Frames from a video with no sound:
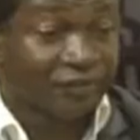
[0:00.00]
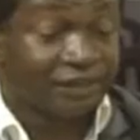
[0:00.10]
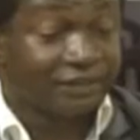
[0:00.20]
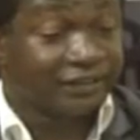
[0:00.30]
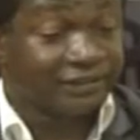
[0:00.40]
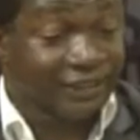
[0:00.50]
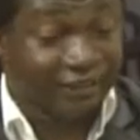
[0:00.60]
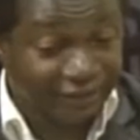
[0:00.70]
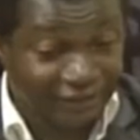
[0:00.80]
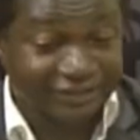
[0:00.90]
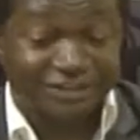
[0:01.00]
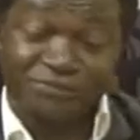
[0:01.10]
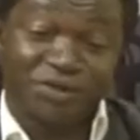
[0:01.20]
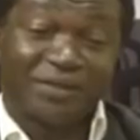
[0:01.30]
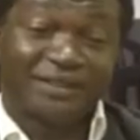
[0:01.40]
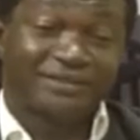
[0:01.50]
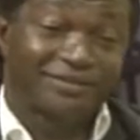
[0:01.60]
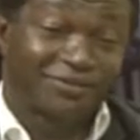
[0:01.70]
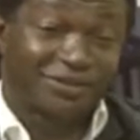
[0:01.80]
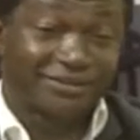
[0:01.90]
It's symptomatic
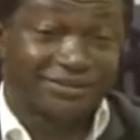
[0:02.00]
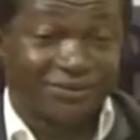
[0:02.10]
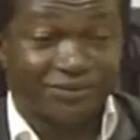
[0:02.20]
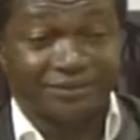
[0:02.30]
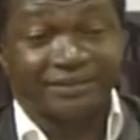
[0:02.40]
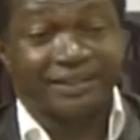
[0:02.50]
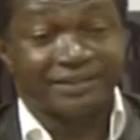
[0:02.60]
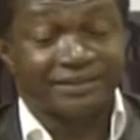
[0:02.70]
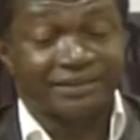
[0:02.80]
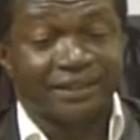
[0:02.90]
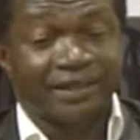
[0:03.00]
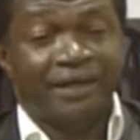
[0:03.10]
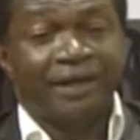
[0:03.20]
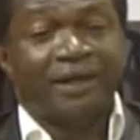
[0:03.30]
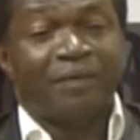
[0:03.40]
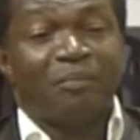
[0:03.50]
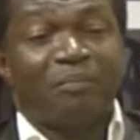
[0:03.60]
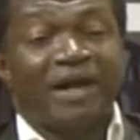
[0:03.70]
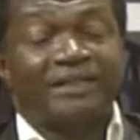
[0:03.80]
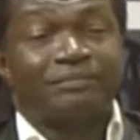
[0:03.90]
of what is going on in Nigeria.
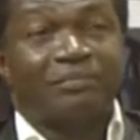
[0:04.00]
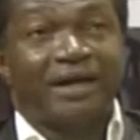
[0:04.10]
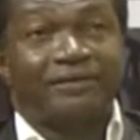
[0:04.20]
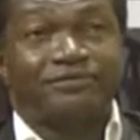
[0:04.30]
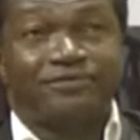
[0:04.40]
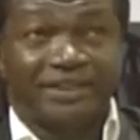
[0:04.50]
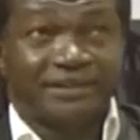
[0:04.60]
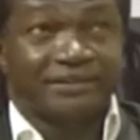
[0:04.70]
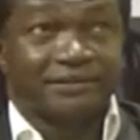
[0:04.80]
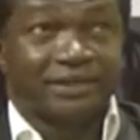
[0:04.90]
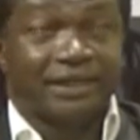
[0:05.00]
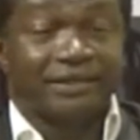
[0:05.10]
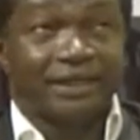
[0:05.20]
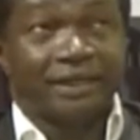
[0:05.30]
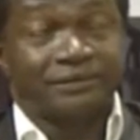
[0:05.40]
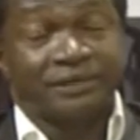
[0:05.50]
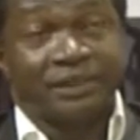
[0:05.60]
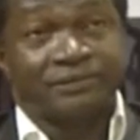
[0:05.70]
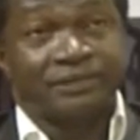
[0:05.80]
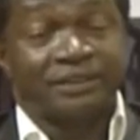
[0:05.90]
My feeling, and
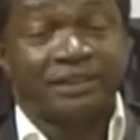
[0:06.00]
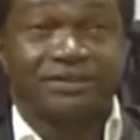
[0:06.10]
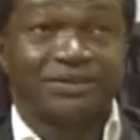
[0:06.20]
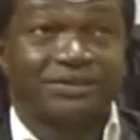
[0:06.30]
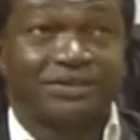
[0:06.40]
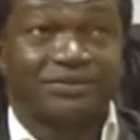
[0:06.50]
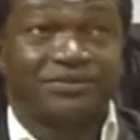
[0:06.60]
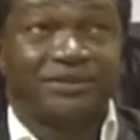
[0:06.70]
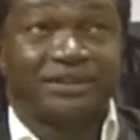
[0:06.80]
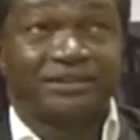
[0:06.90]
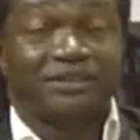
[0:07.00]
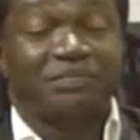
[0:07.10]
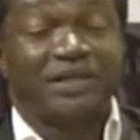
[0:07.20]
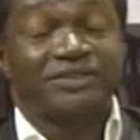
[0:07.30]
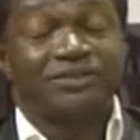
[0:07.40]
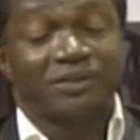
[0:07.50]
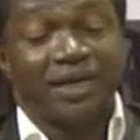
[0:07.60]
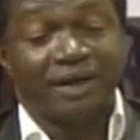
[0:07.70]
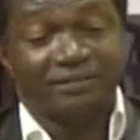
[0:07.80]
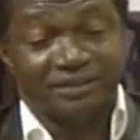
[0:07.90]
it's not just a feeling, it's based on
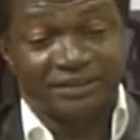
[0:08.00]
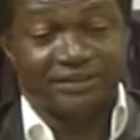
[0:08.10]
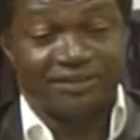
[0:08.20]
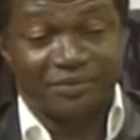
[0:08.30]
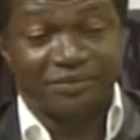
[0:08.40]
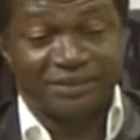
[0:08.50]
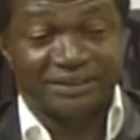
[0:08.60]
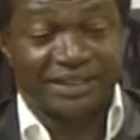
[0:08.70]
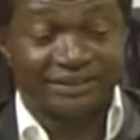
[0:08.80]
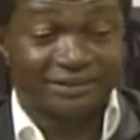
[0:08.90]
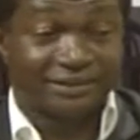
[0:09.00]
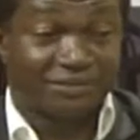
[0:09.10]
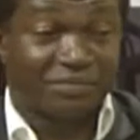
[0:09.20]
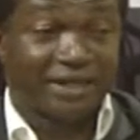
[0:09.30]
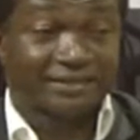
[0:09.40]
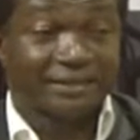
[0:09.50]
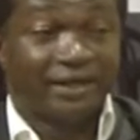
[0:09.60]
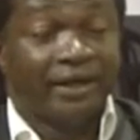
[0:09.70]
how things have happened in Nigeria in the past.